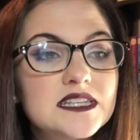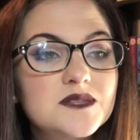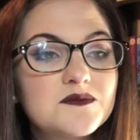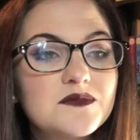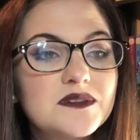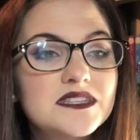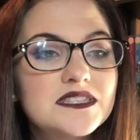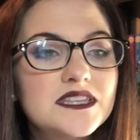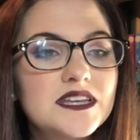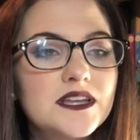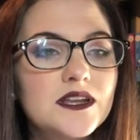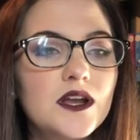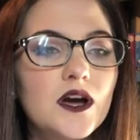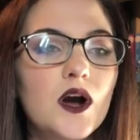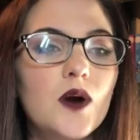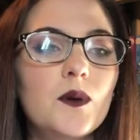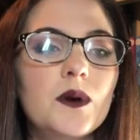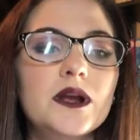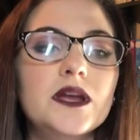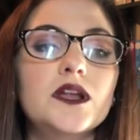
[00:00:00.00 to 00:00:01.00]
explicit,
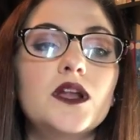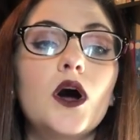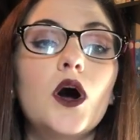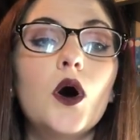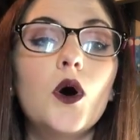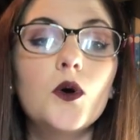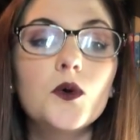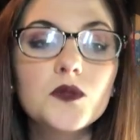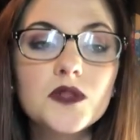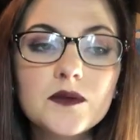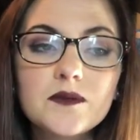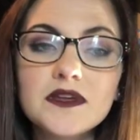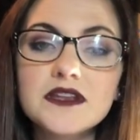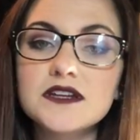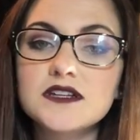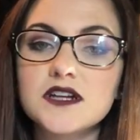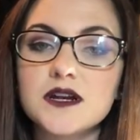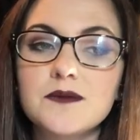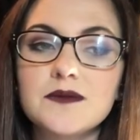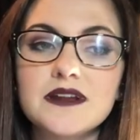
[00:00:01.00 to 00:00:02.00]
a work can only be
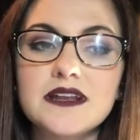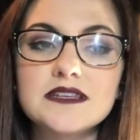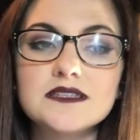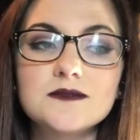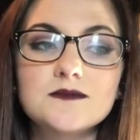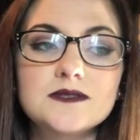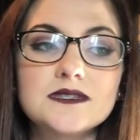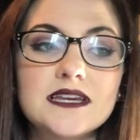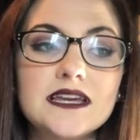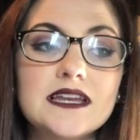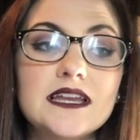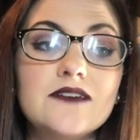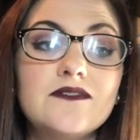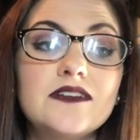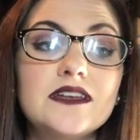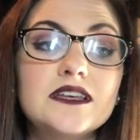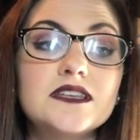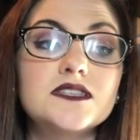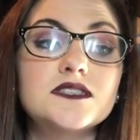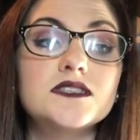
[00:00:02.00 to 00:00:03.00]
determined as obscene if
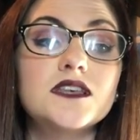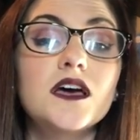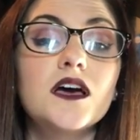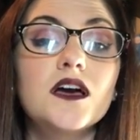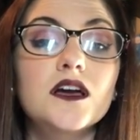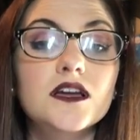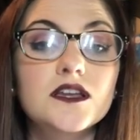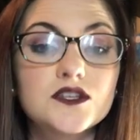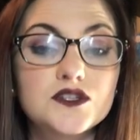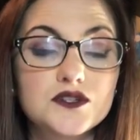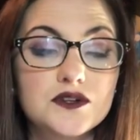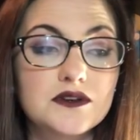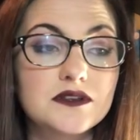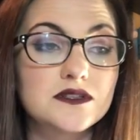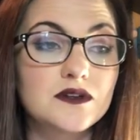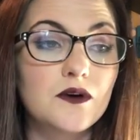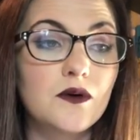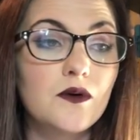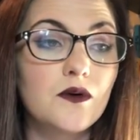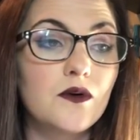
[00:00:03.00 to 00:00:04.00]
it is construed
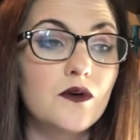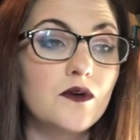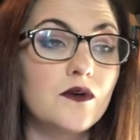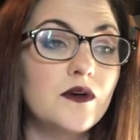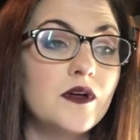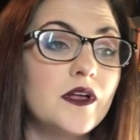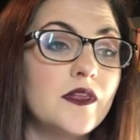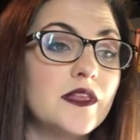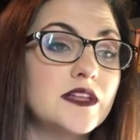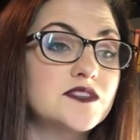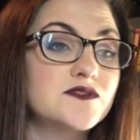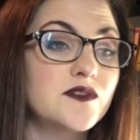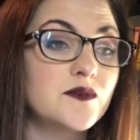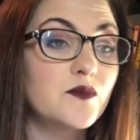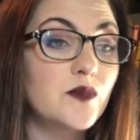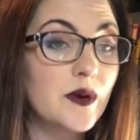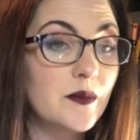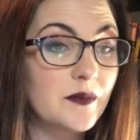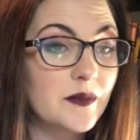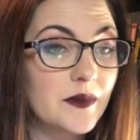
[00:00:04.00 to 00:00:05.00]
as a whole. It's from
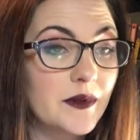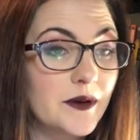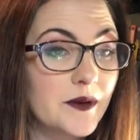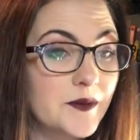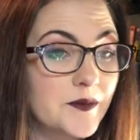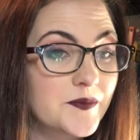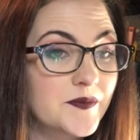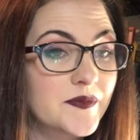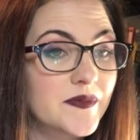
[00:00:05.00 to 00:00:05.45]
Weplow.